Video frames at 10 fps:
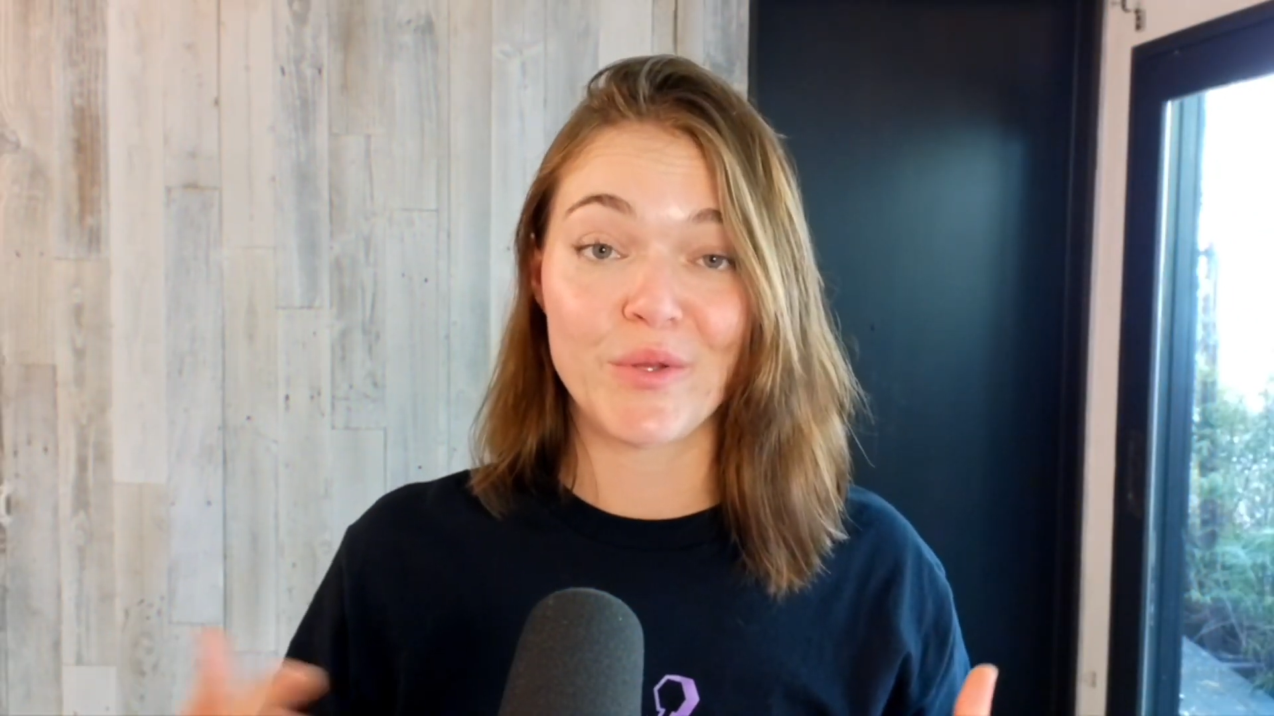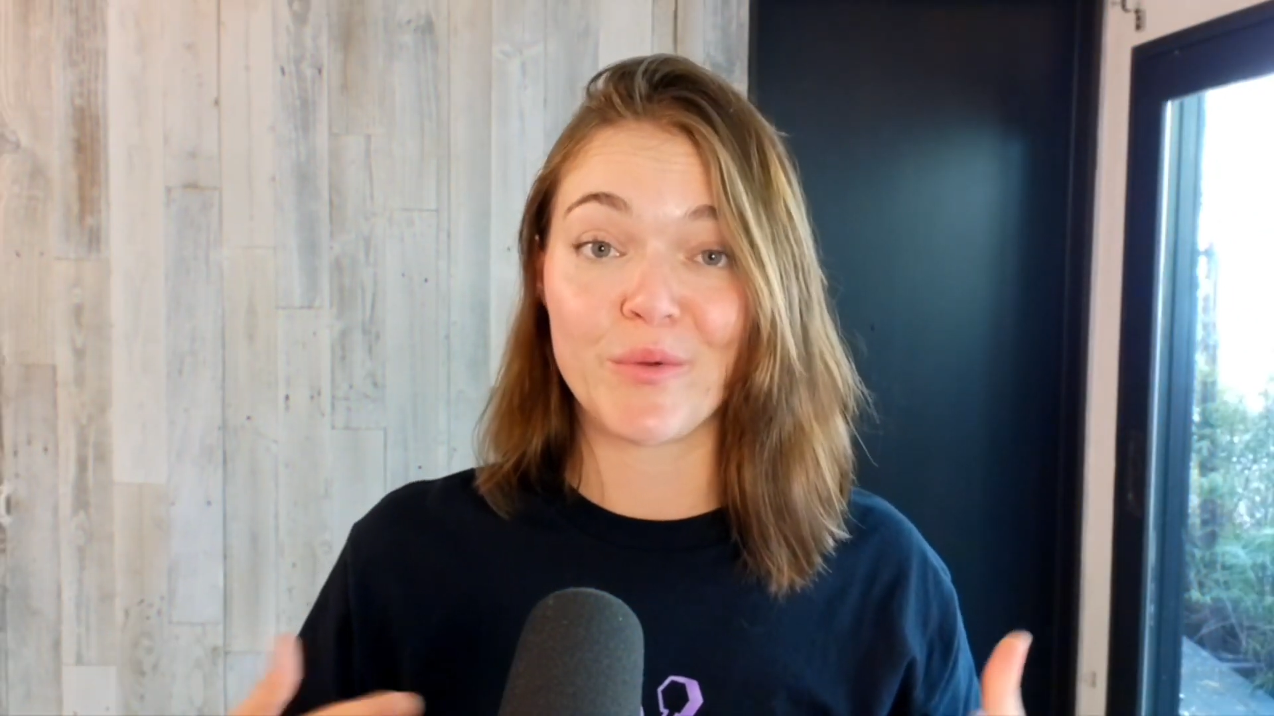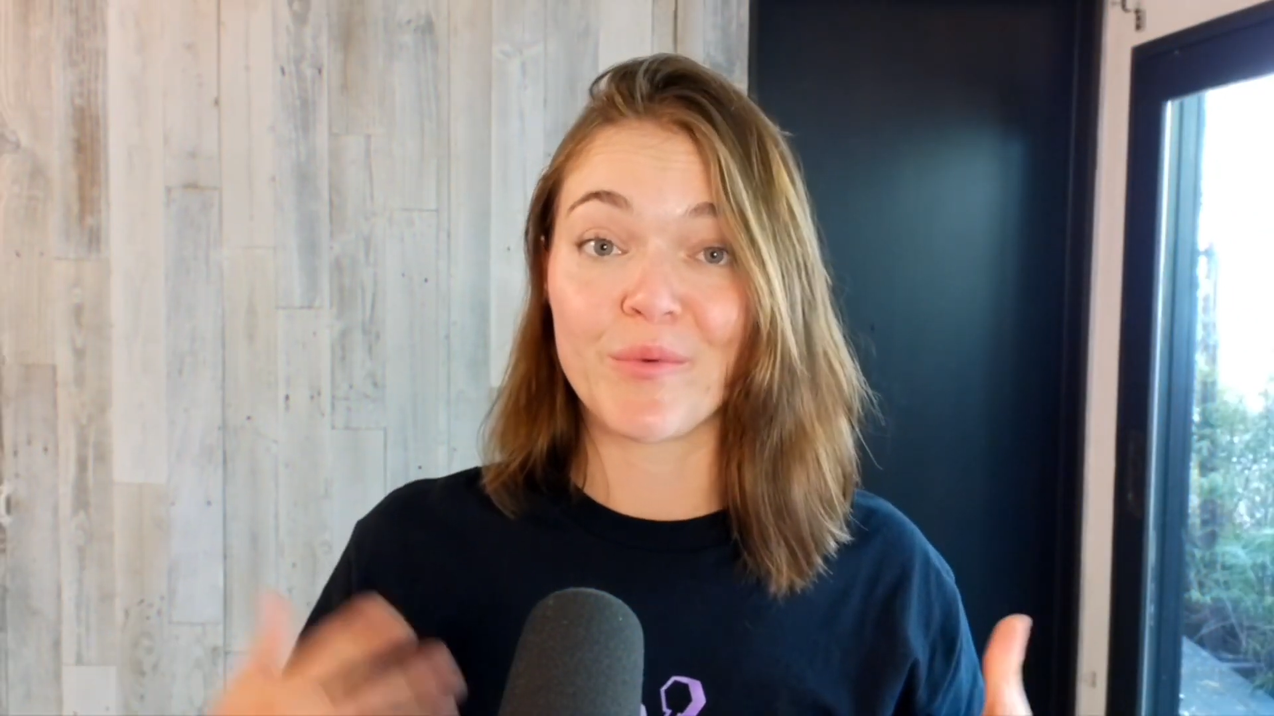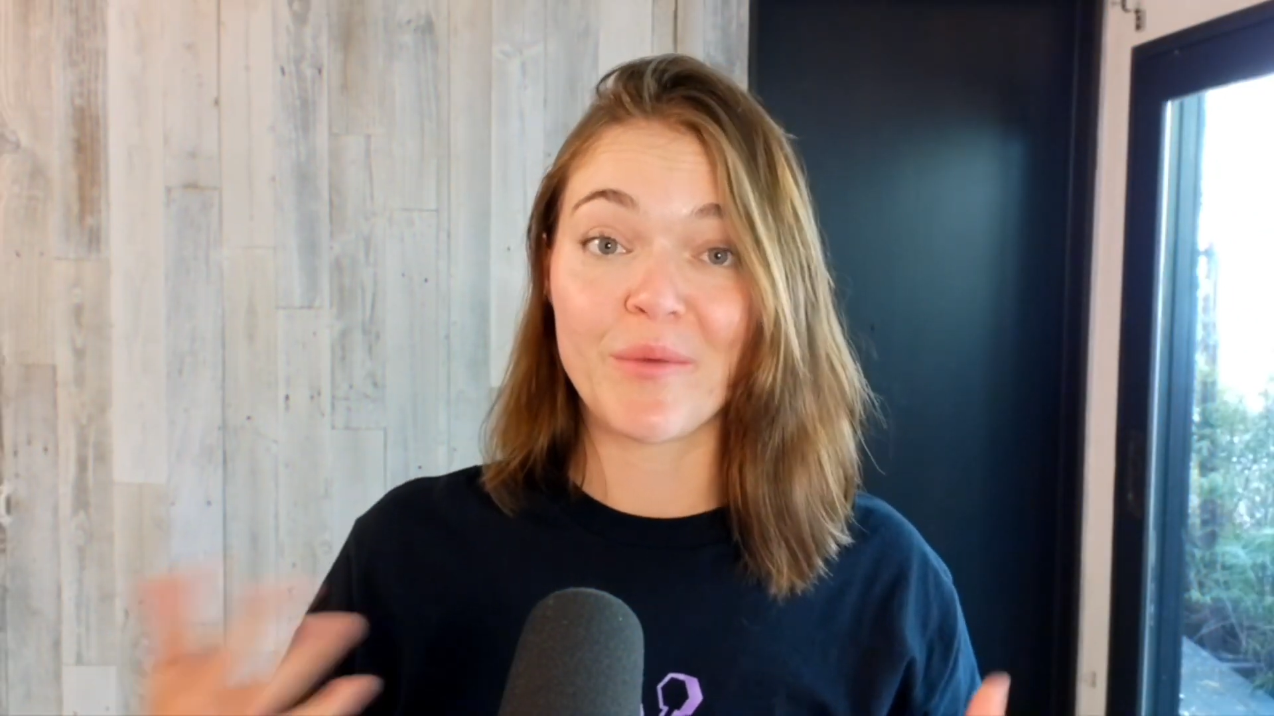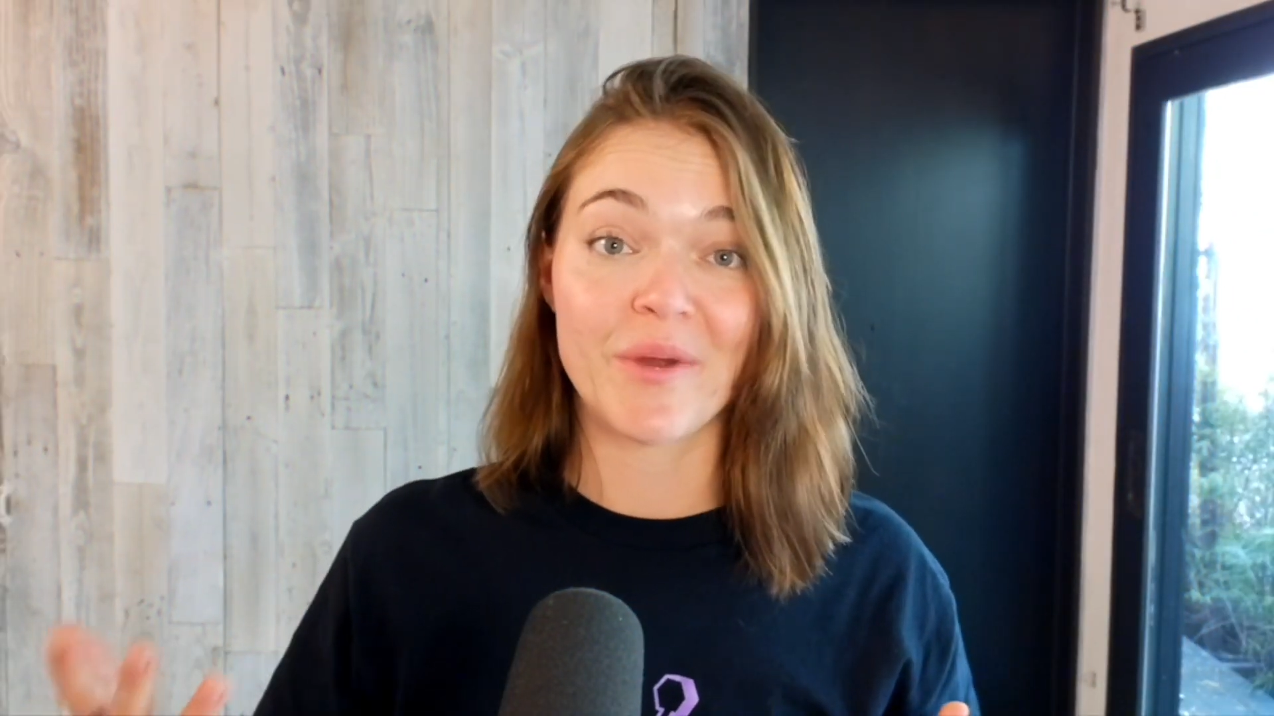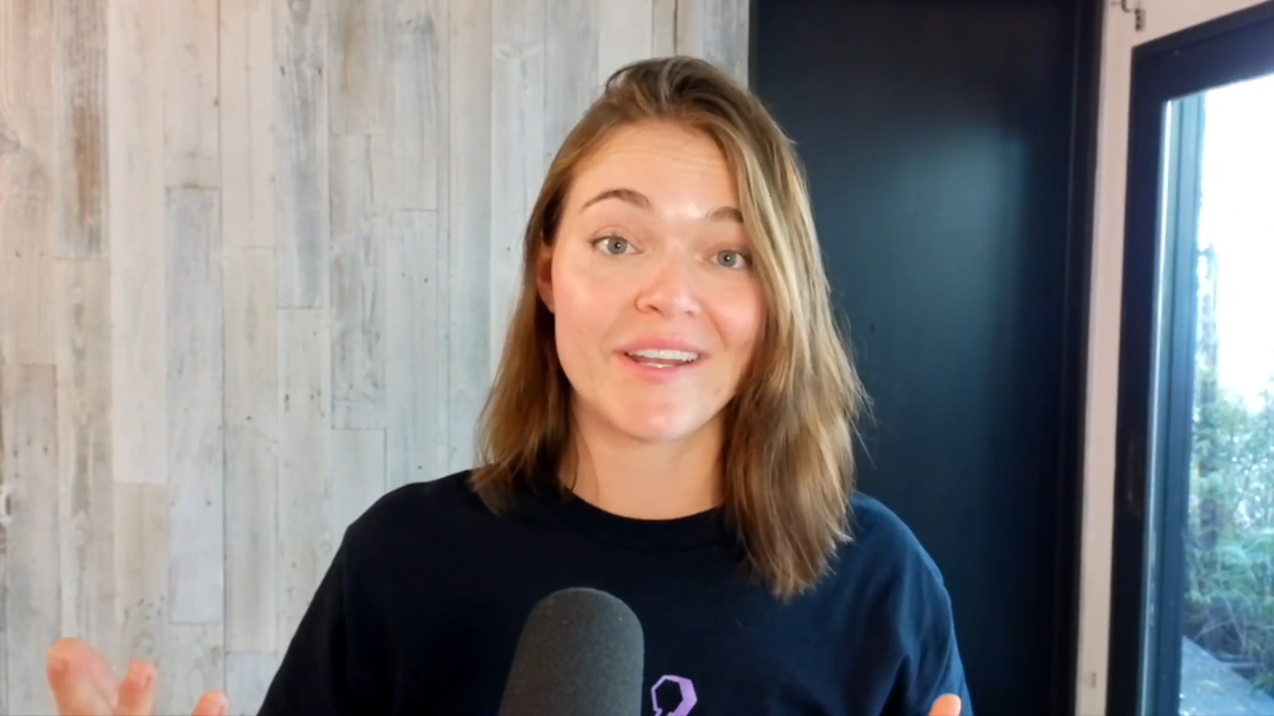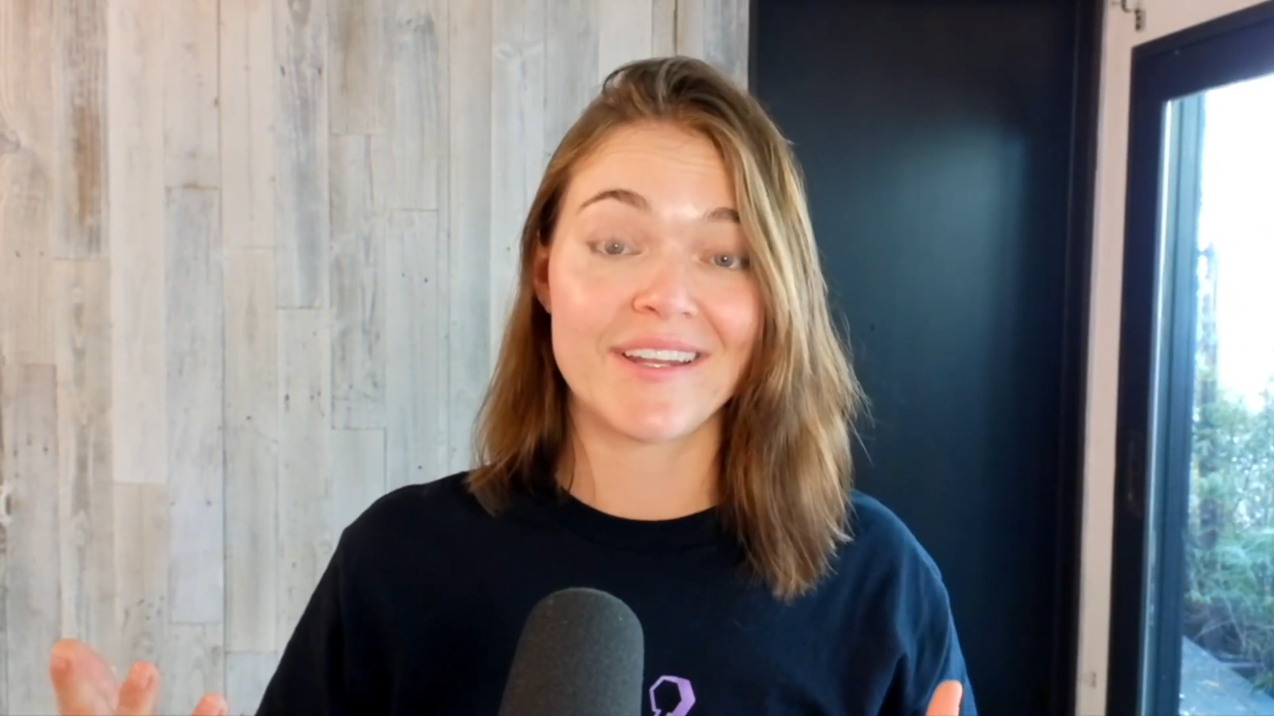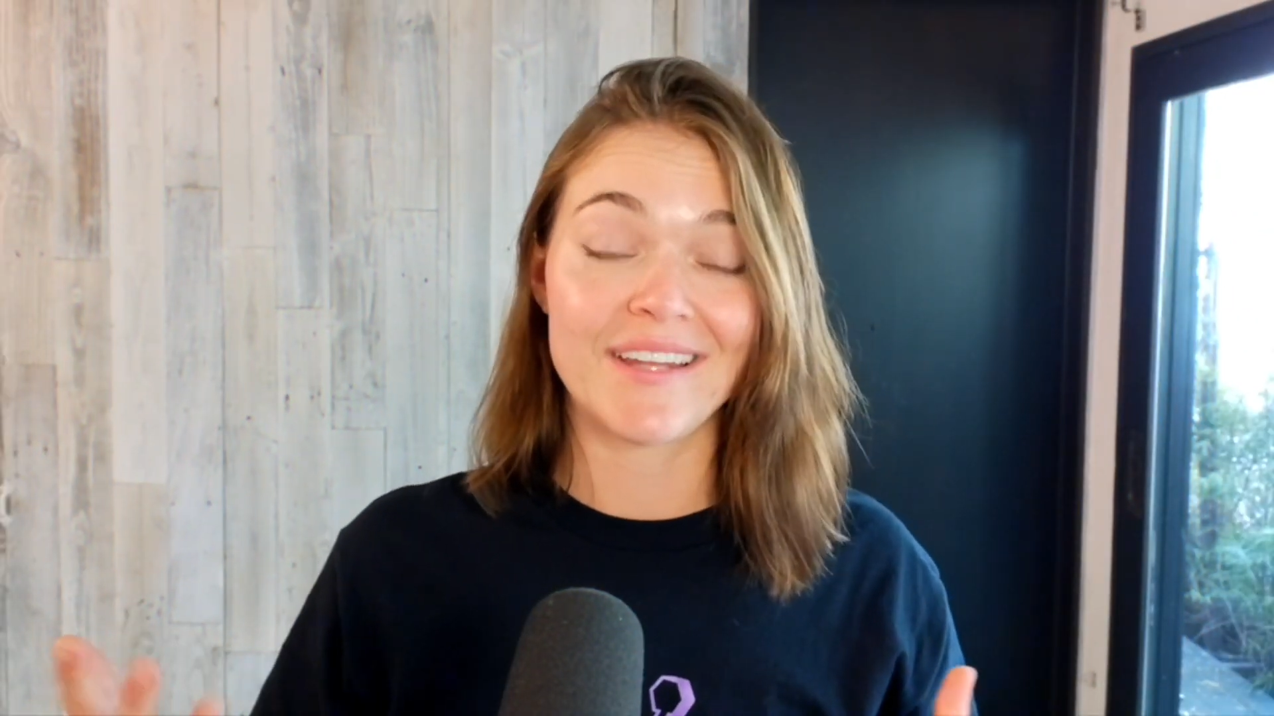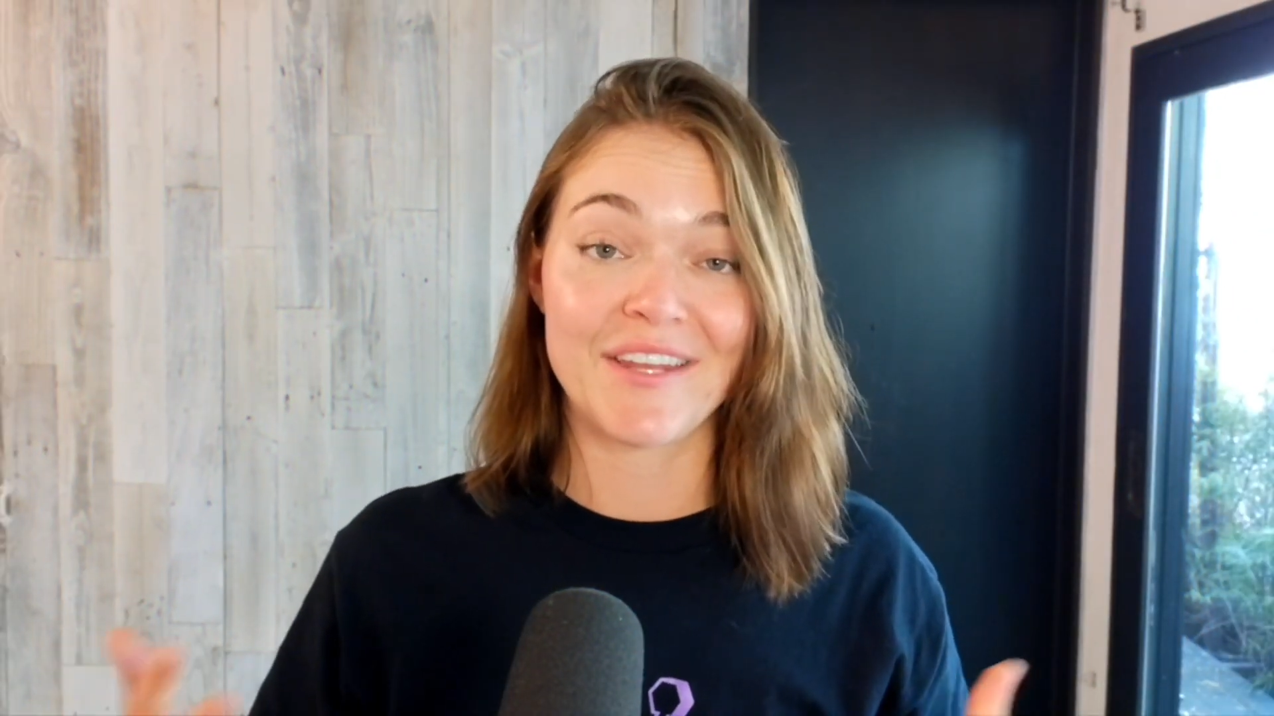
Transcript: you rerun it,